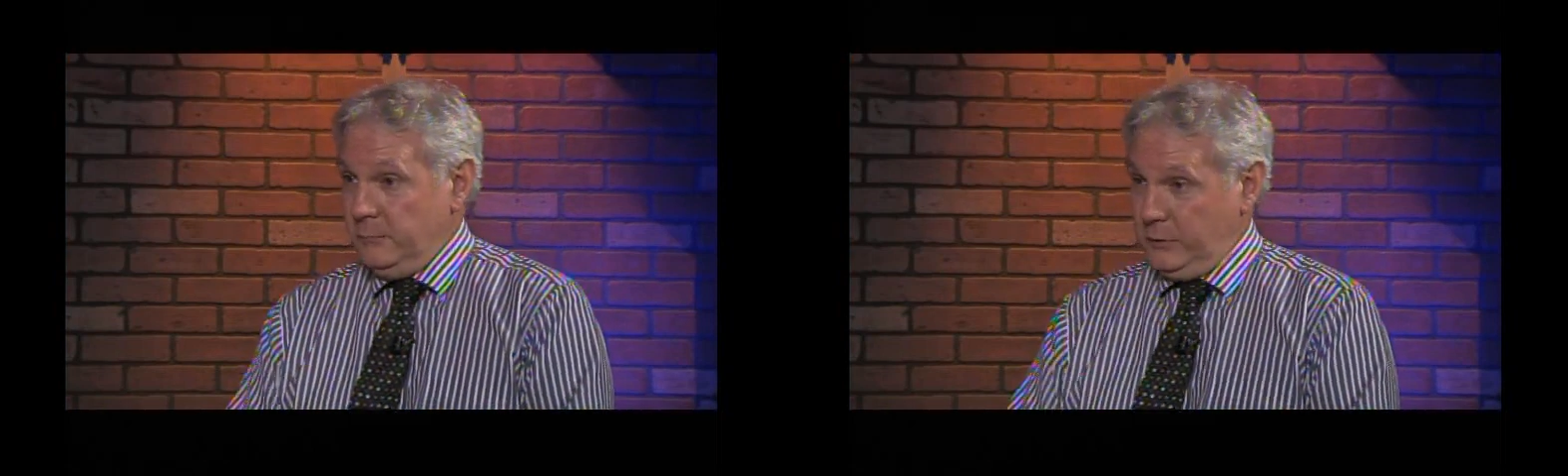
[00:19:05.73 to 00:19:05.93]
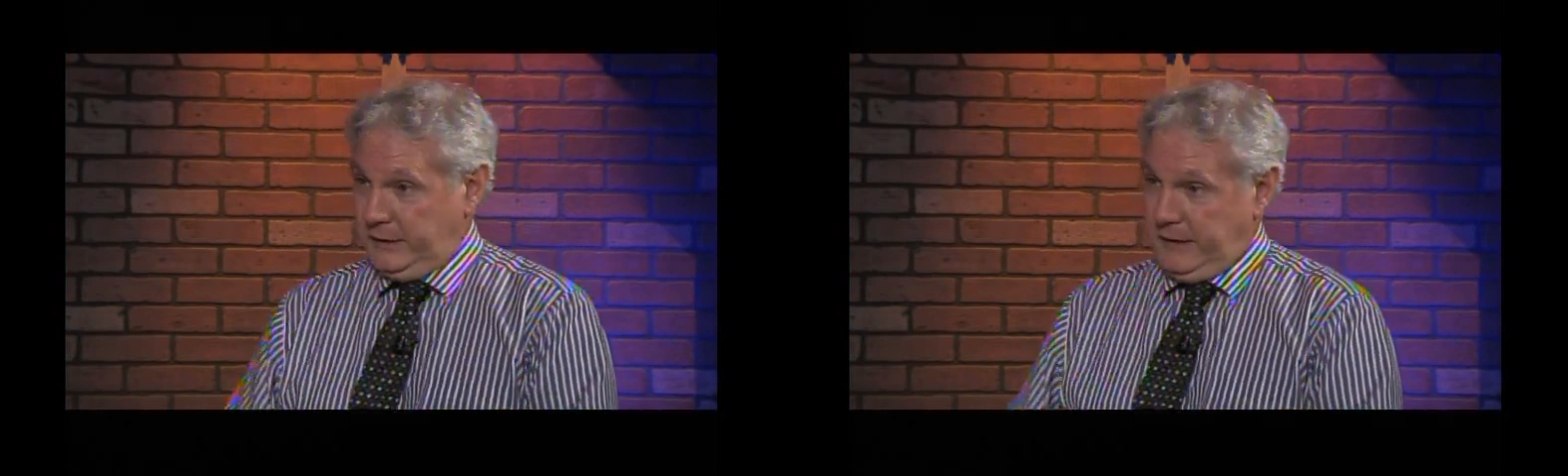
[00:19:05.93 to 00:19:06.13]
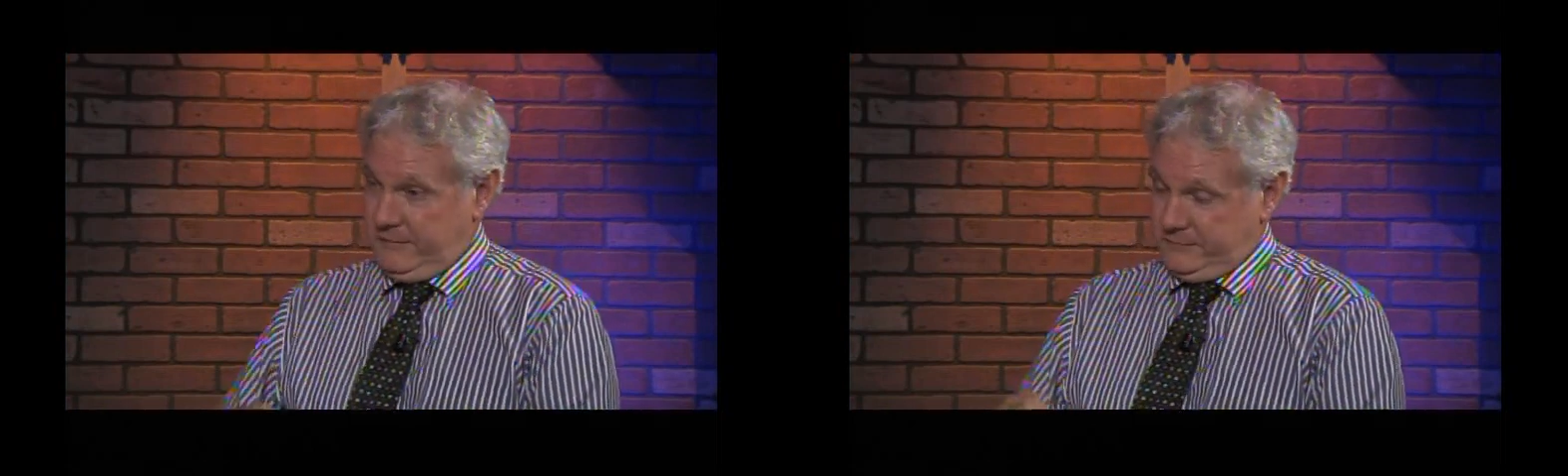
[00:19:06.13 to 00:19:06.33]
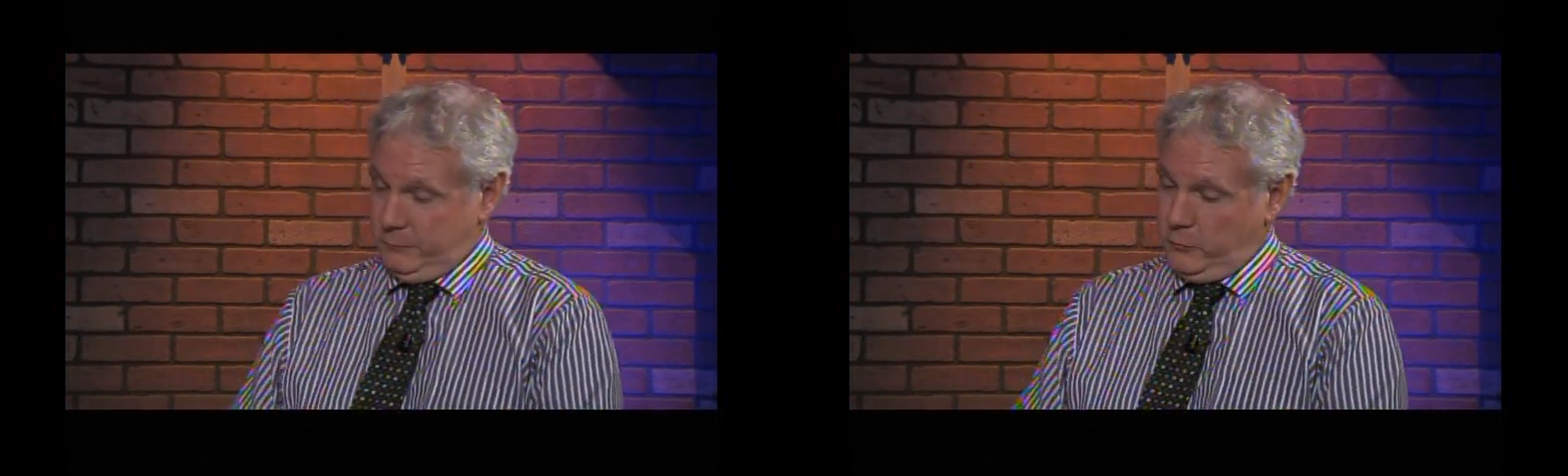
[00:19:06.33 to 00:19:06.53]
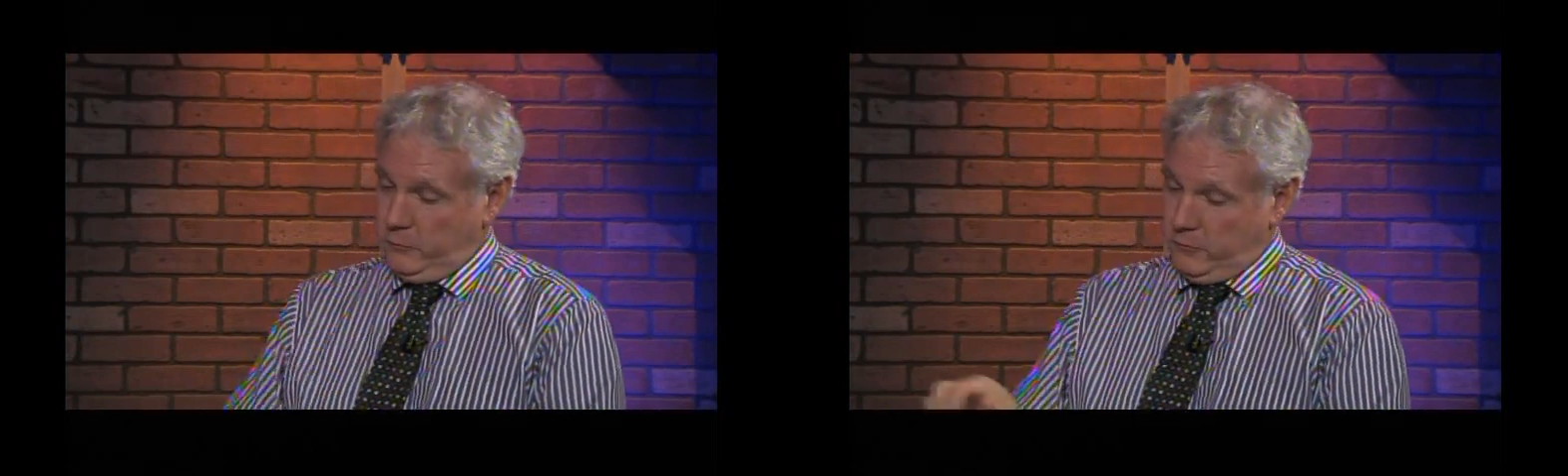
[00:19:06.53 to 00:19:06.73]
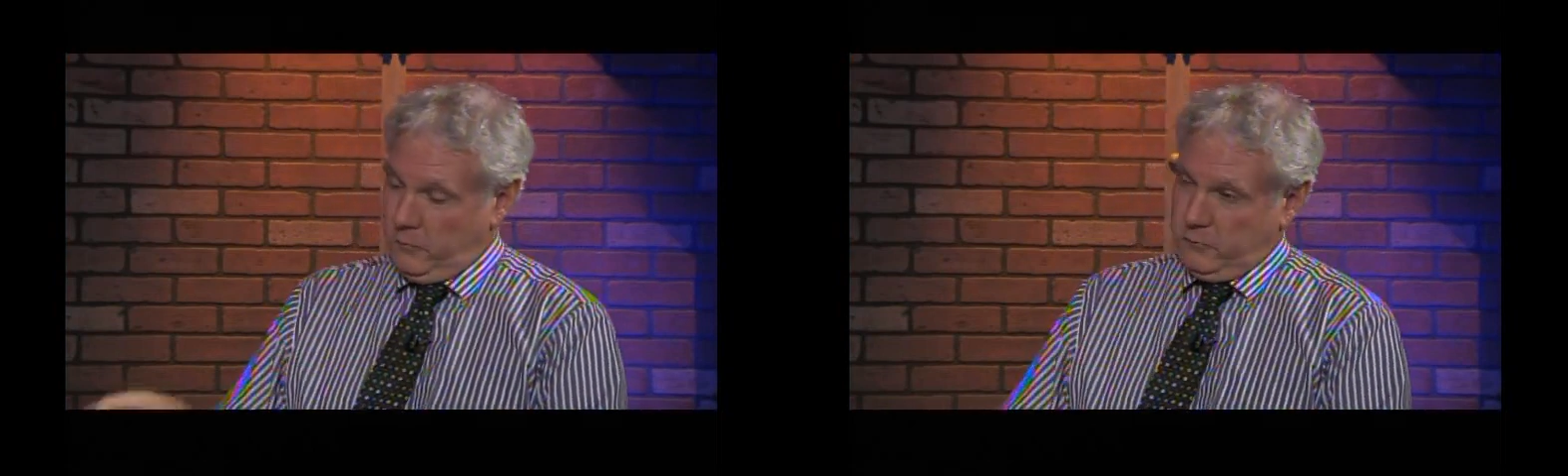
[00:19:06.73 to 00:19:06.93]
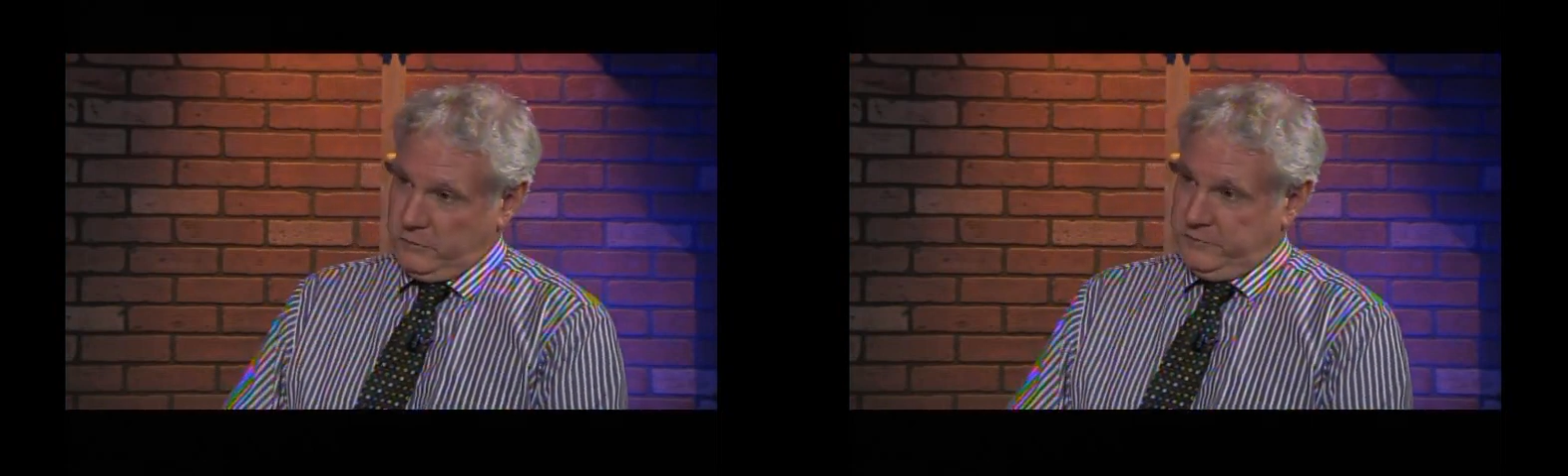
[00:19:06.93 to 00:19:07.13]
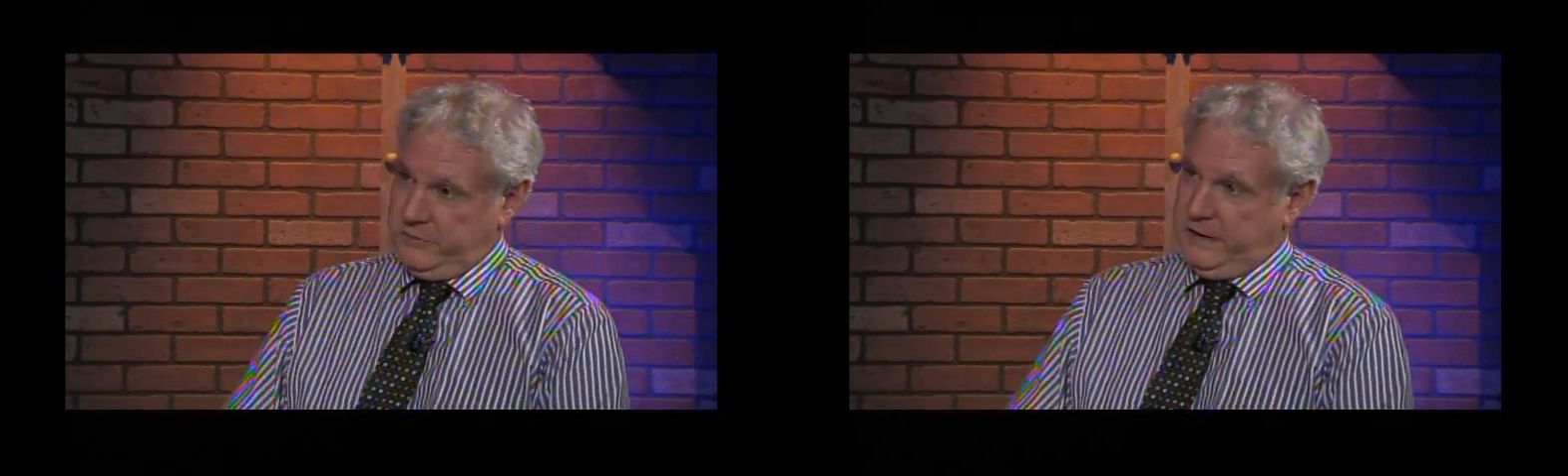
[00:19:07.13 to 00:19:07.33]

But they have to move over to the